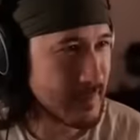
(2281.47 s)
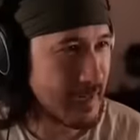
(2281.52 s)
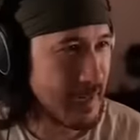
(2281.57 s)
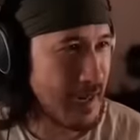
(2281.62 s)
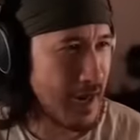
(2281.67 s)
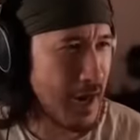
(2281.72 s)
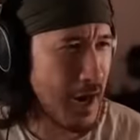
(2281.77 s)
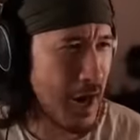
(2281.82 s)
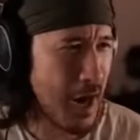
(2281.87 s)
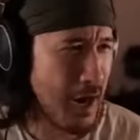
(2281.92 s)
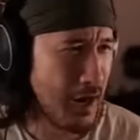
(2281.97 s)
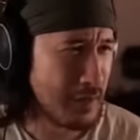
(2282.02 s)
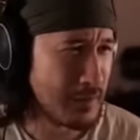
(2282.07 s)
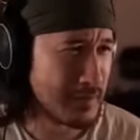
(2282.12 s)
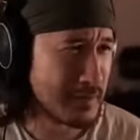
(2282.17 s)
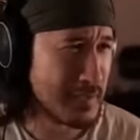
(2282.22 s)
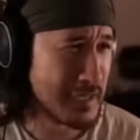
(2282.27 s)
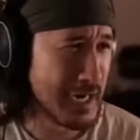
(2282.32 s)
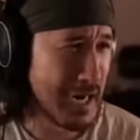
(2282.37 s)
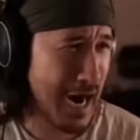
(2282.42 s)

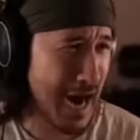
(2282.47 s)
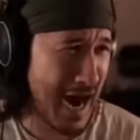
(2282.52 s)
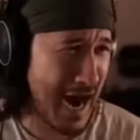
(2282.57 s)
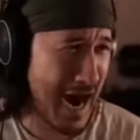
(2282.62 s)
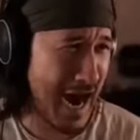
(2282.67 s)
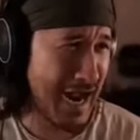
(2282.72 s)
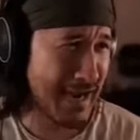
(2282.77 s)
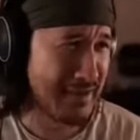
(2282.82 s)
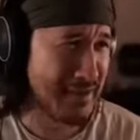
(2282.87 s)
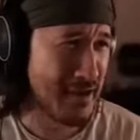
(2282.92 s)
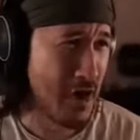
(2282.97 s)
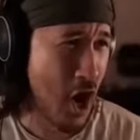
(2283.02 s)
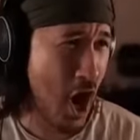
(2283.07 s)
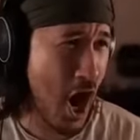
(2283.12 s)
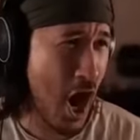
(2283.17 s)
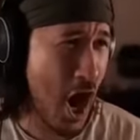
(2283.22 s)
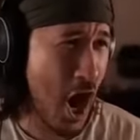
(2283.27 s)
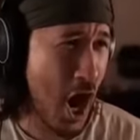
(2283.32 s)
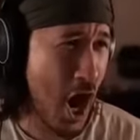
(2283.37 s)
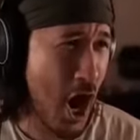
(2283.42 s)
Oh, God,
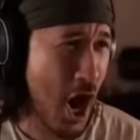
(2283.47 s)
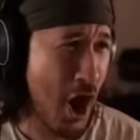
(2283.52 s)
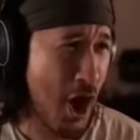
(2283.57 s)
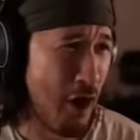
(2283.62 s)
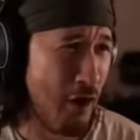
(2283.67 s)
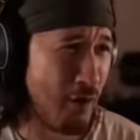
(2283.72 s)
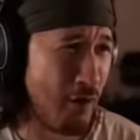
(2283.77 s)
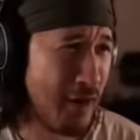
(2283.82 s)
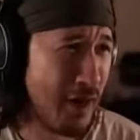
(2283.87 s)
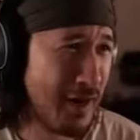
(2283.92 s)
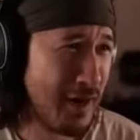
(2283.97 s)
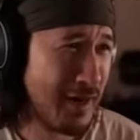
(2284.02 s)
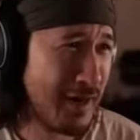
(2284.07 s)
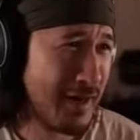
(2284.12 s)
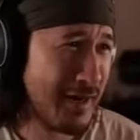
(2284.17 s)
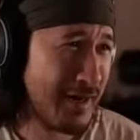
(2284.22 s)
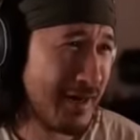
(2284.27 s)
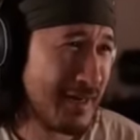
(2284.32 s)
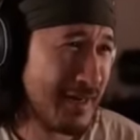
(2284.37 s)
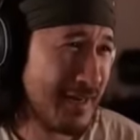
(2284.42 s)
no!
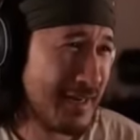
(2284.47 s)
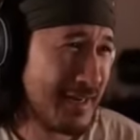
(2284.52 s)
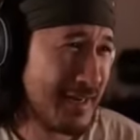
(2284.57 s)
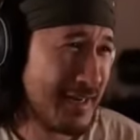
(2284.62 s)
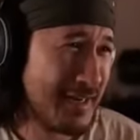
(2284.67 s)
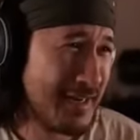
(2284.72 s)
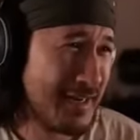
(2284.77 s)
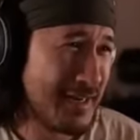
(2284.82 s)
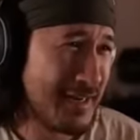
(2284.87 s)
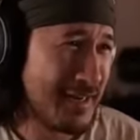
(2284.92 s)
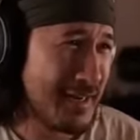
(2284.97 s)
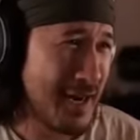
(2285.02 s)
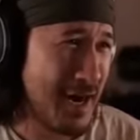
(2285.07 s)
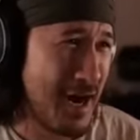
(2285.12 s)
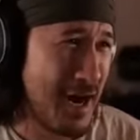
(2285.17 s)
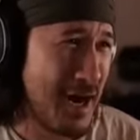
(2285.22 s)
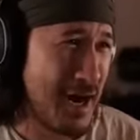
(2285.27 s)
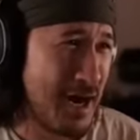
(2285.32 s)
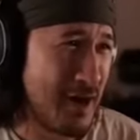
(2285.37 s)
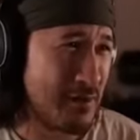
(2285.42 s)

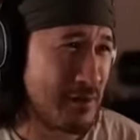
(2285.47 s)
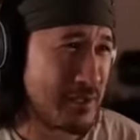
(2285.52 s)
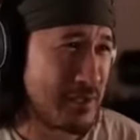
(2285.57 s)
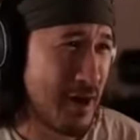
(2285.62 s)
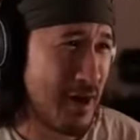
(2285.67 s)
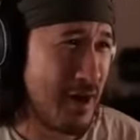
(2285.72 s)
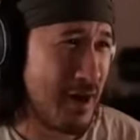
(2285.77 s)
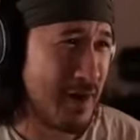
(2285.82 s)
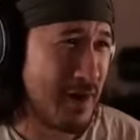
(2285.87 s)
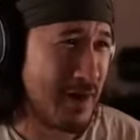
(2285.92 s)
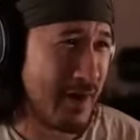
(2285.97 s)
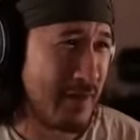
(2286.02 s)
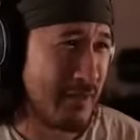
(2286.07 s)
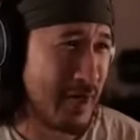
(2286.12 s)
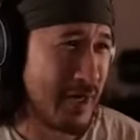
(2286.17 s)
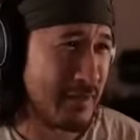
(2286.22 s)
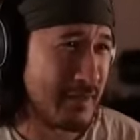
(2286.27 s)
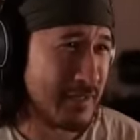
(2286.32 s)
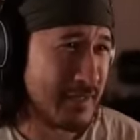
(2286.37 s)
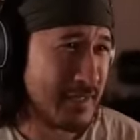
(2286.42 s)
Oh, it's this horrible! It's
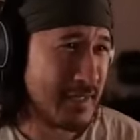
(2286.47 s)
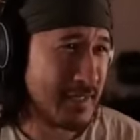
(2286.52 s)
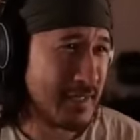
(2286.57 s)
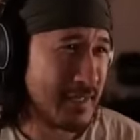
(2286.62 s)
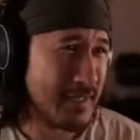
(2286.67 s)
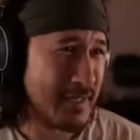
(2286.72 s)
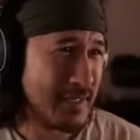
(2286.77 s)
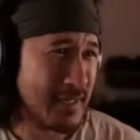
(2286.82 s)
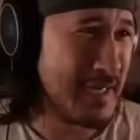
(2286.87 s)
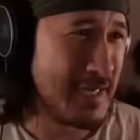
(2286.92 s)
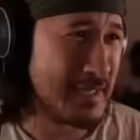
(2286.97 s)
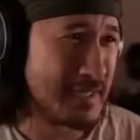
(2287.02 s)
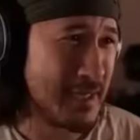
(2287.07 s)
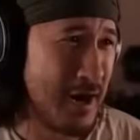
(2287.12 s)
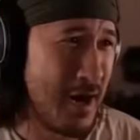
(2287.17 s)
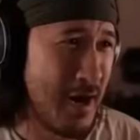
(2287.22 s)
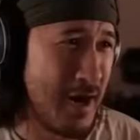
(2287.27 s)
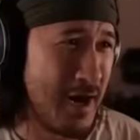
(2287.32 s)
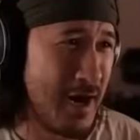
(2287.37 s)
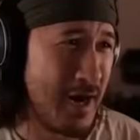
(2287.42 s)
all natural, It's
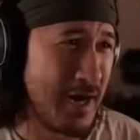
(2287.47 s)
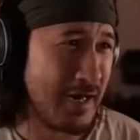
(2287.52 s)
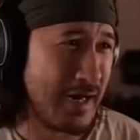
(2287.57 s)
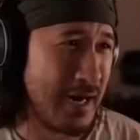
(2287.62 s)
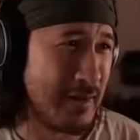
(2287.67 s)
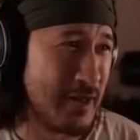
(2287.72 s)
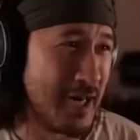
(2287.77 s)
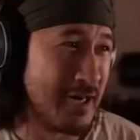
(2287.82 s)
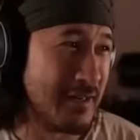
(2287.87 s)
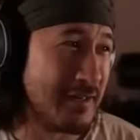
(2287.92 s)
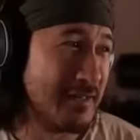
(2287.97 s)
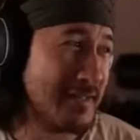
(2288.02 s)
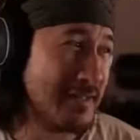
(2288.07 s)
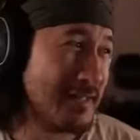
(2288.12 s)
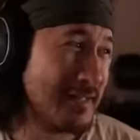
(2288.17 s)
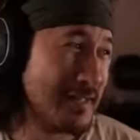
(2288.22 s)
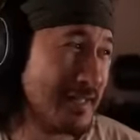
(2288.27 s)
baby. horrible!